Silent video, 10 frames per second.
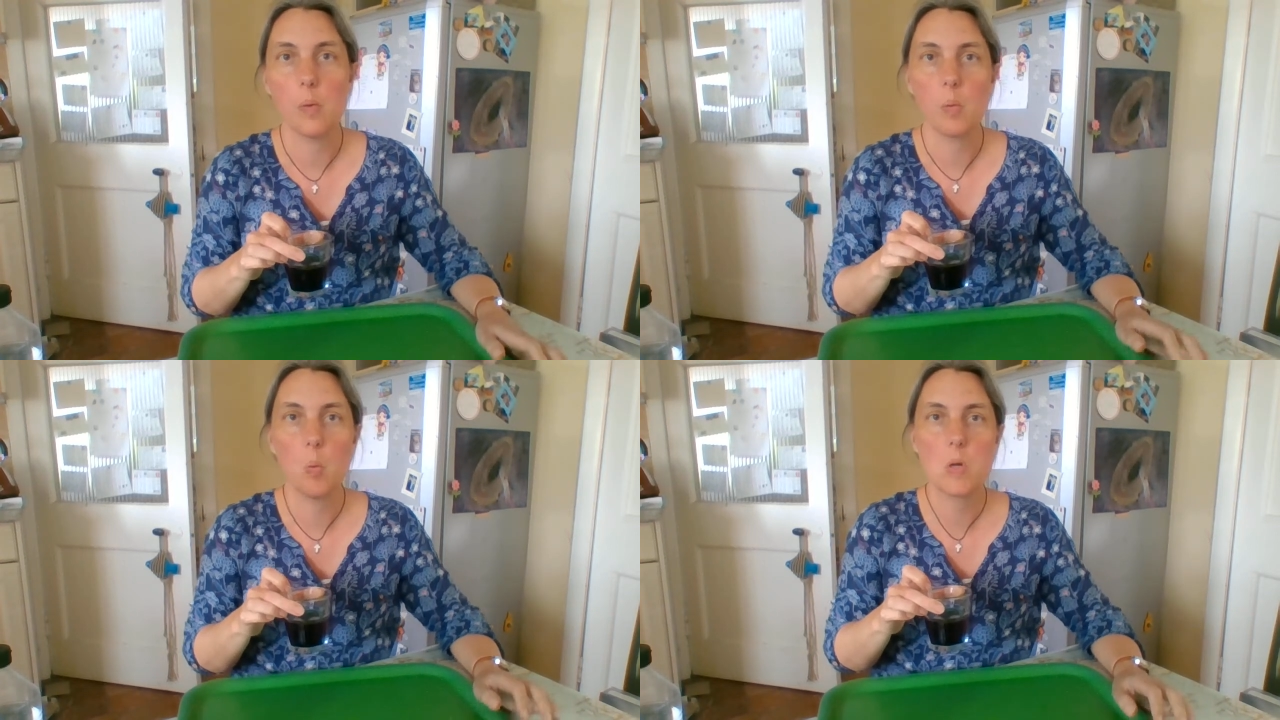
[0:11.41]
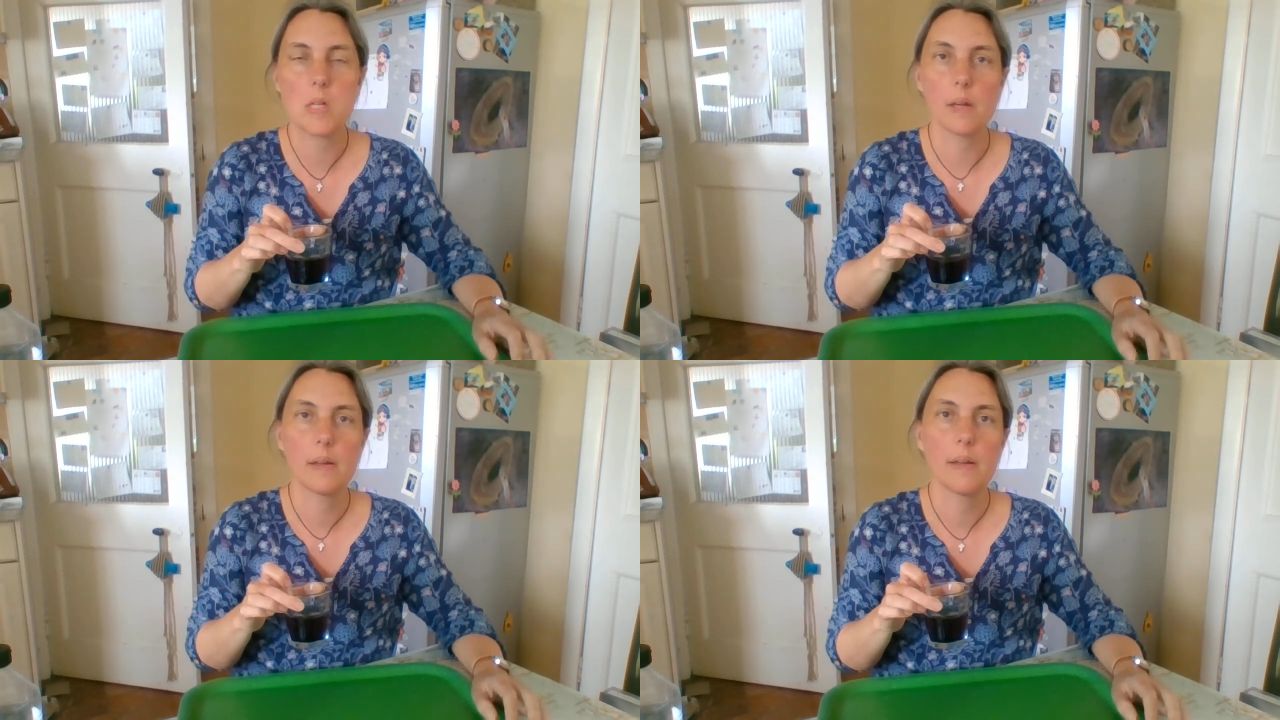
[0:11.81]
with
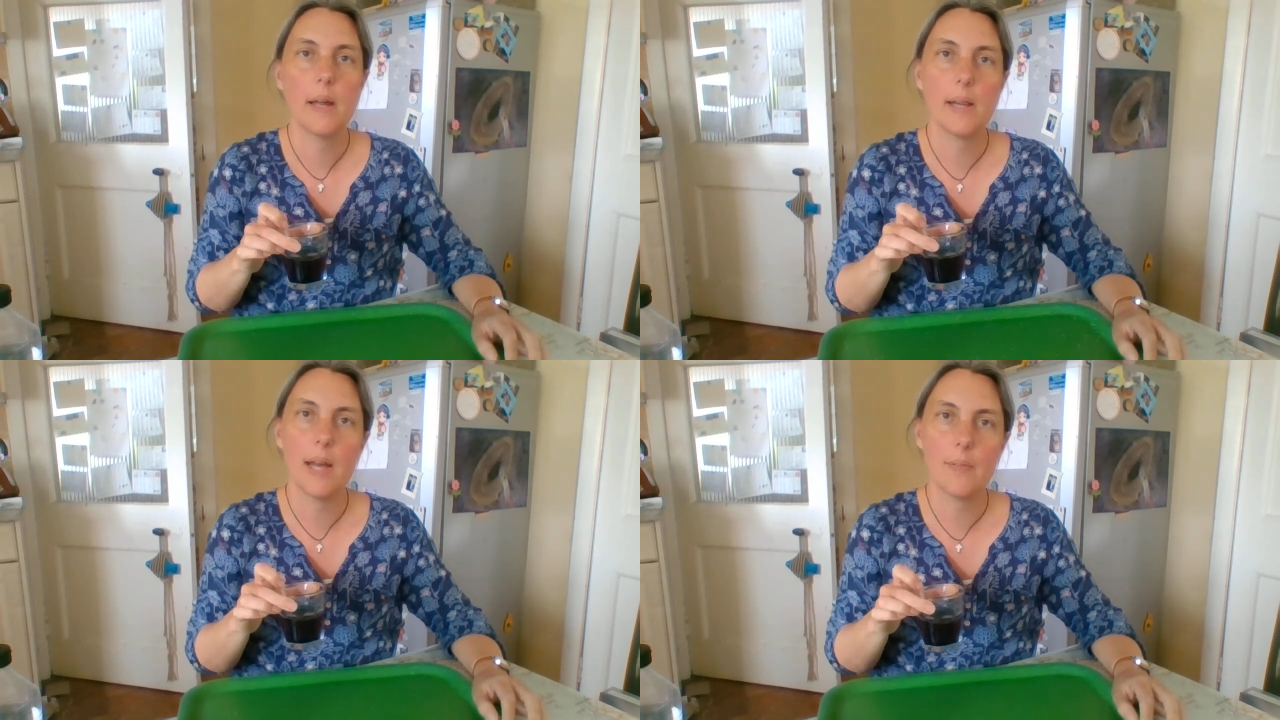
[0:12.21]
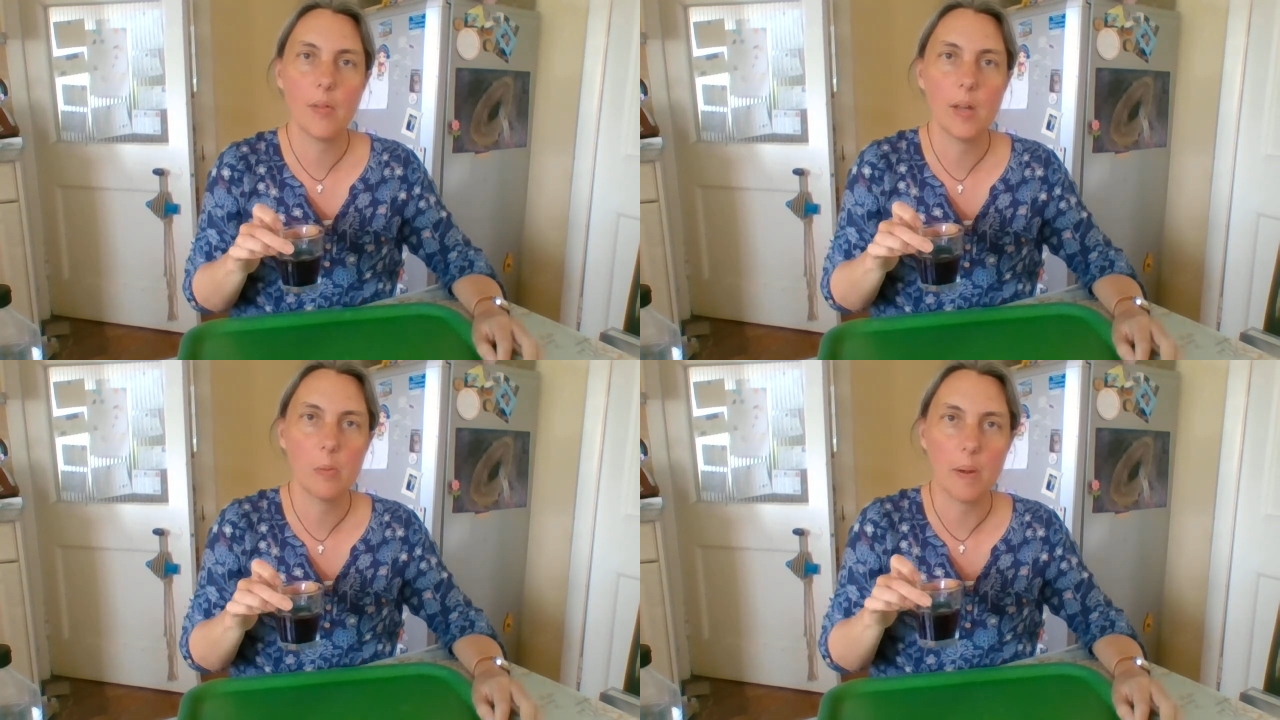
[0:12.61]
water and have a
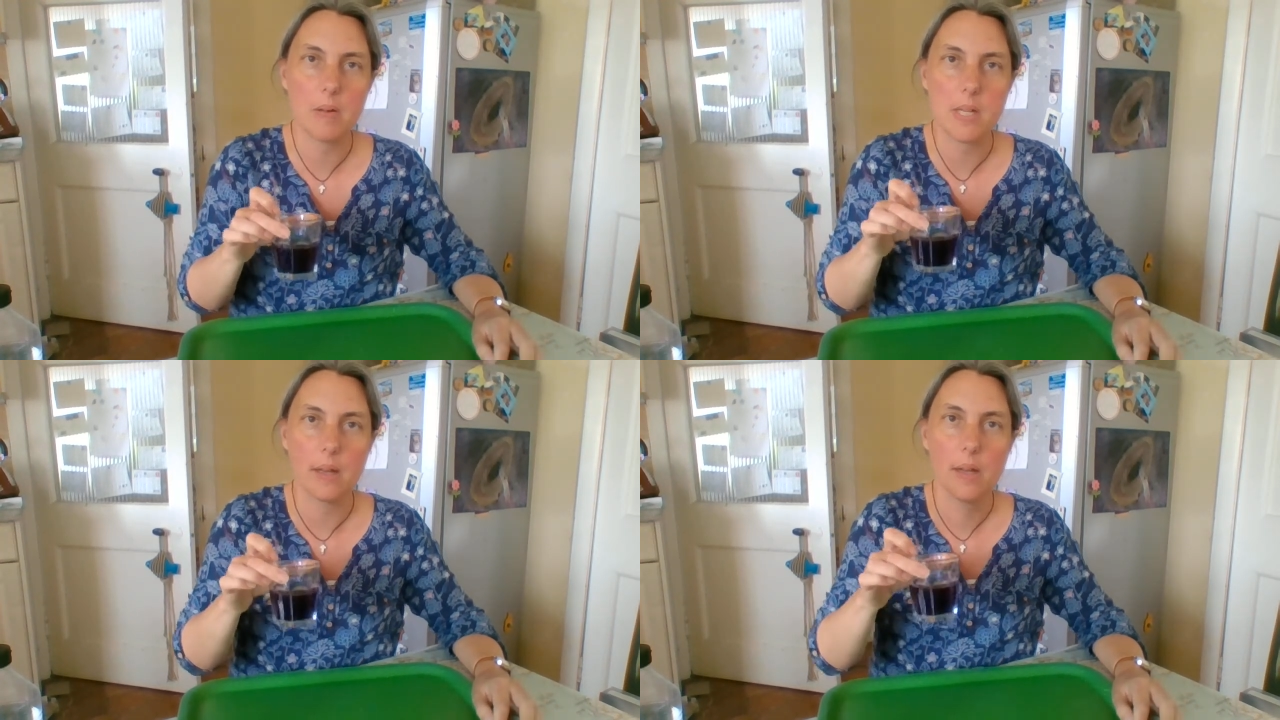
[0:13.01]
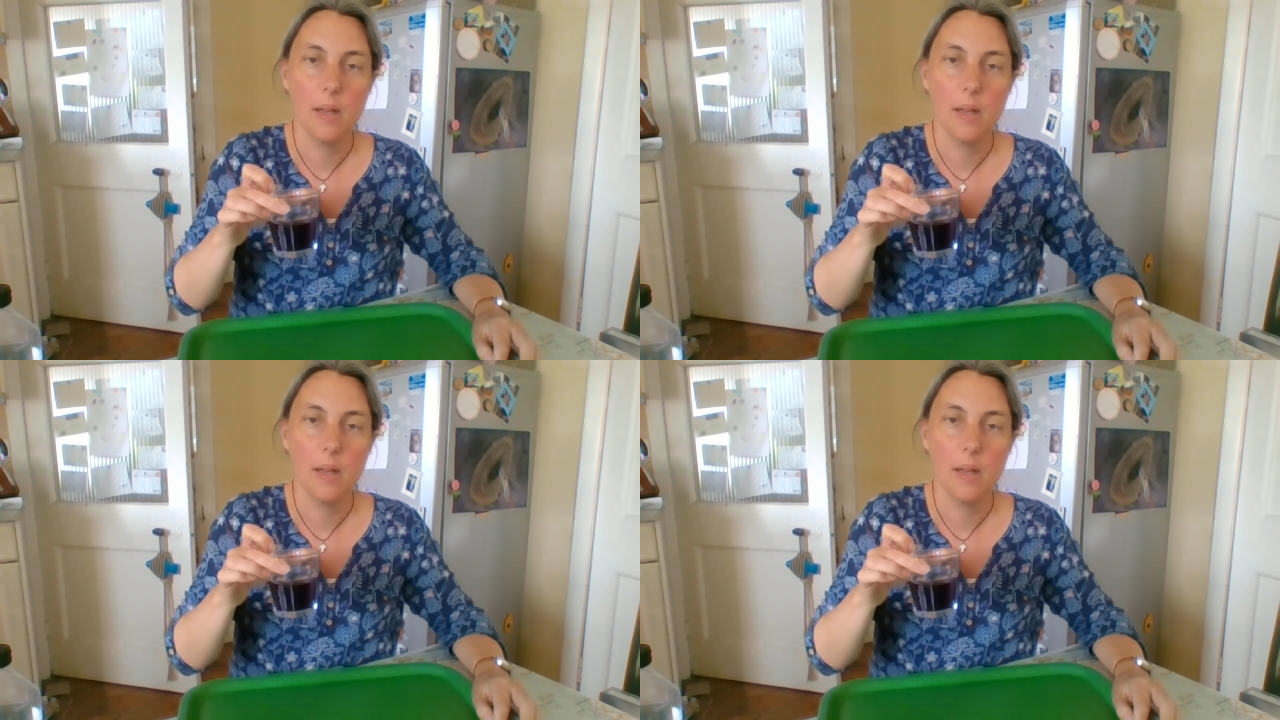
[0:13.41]
think about it.